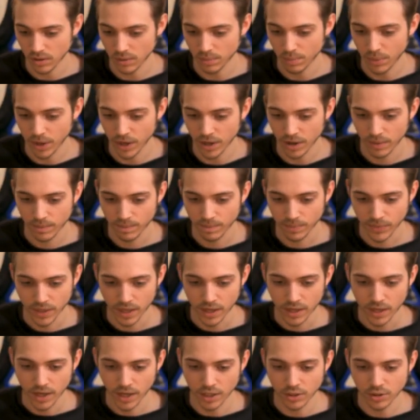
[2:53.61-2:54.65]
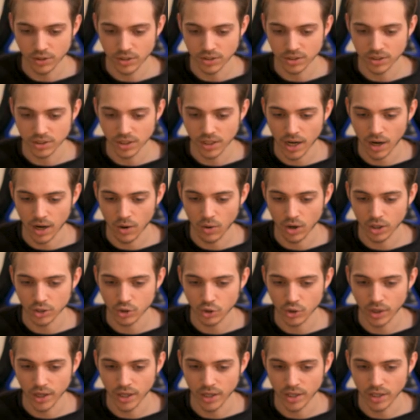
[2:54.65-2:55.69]
pair, and you can see how our
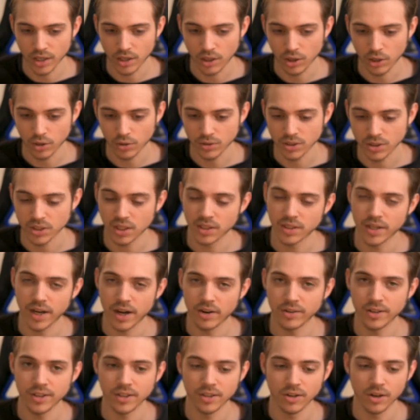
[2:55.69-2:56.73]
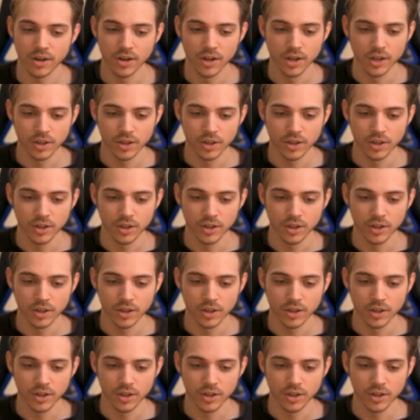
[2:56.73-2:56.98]
trade closed down here.